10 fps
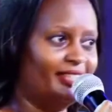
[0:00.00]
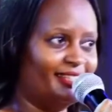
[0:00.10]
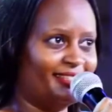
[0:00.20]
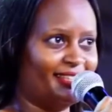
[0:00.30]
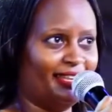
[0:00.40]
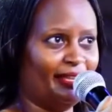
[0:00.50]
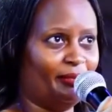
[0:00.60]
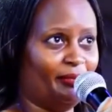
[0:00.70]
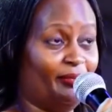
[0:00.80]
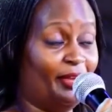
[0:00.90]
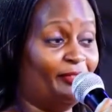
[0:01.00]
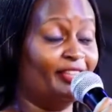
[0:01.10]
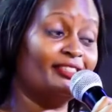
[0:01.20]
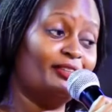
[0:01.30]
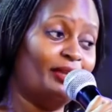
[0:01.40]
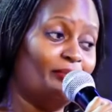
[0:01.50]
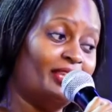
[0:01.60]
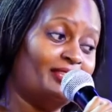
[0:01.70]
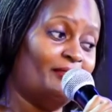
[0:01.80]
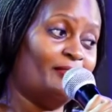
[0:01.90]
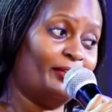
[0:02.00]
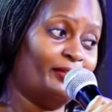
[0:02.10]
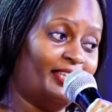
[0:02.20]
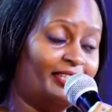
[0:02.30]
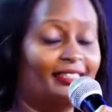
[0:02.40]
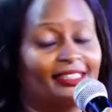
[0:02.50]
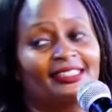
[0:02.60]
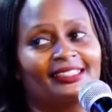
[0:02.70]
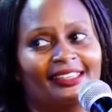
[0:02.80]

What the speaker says: I started telling my friends, I'd buy some for your kids.